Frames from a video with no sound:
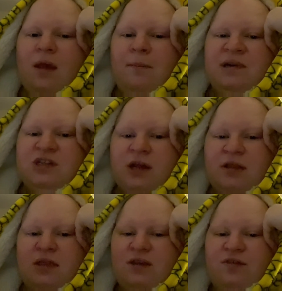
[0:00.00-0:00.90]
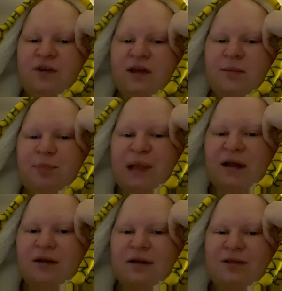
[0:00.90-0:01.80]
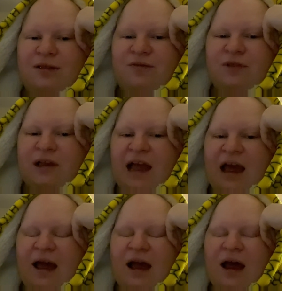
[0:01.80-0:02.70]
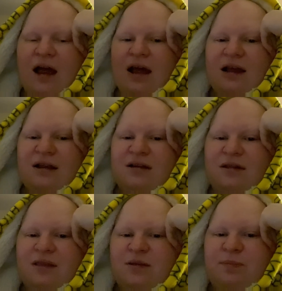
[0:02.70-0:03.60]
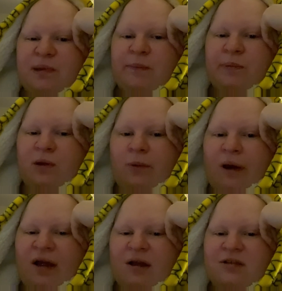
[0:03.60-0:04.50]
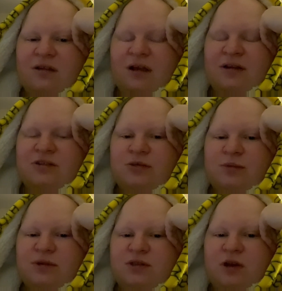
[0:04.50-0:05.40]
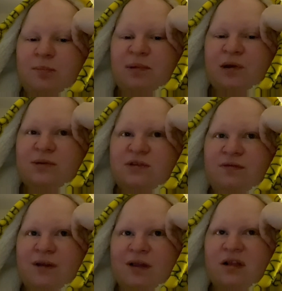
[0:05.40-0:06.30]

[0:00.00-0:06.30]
but she had this thick black lovely hair and these big blue eyes, and she was so beautiful.